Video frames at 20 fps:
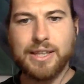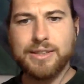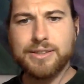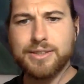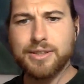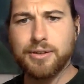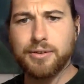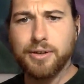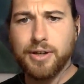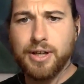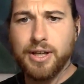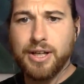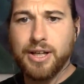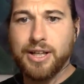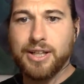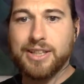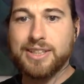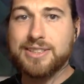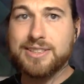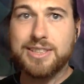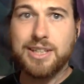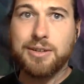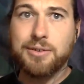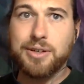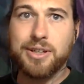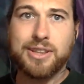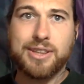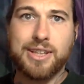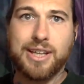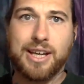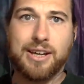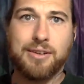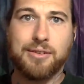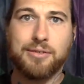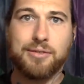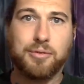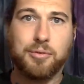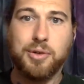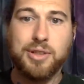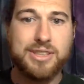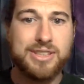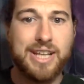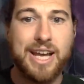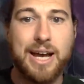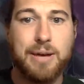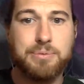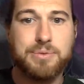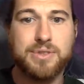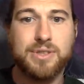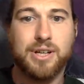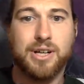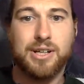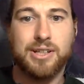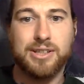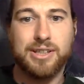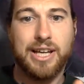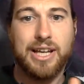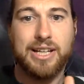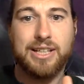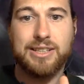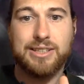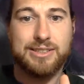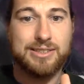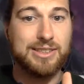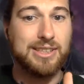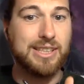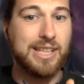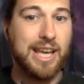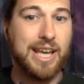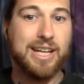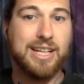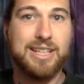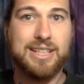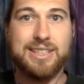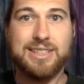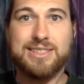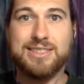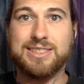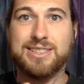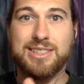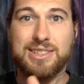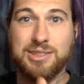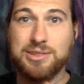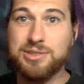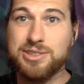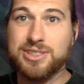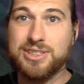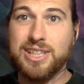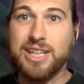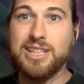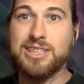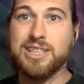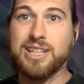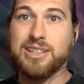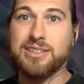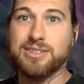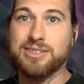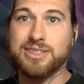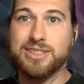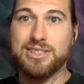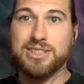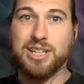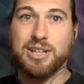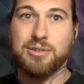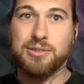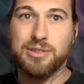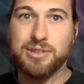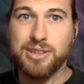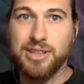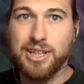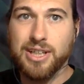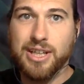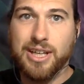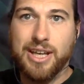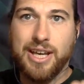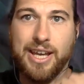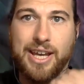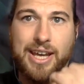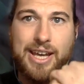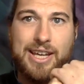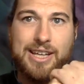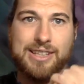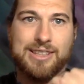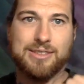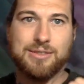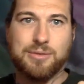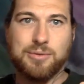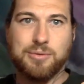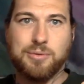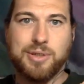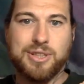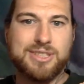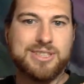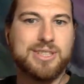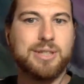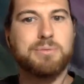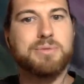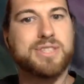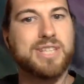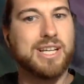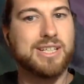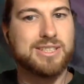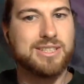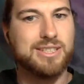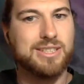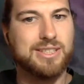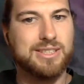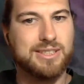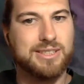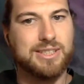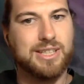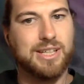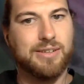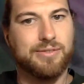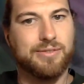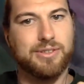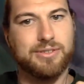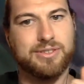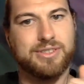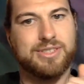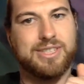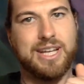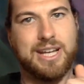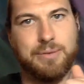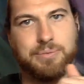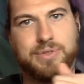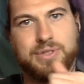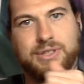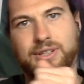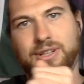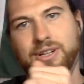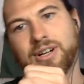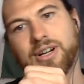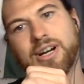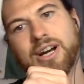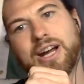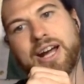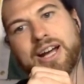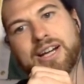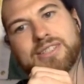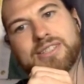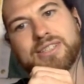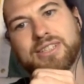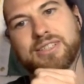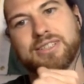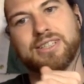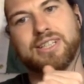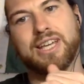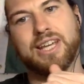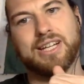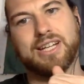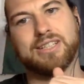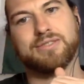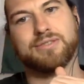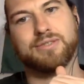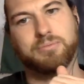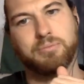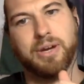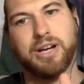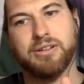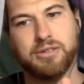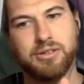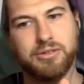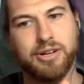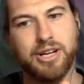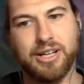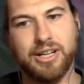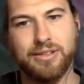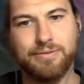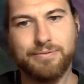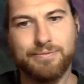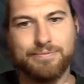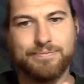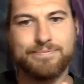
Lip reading: So let's start with what dApps are likely candidates to use state channels in general, and what subsections of those dApps are actually good candidates for µRaiden.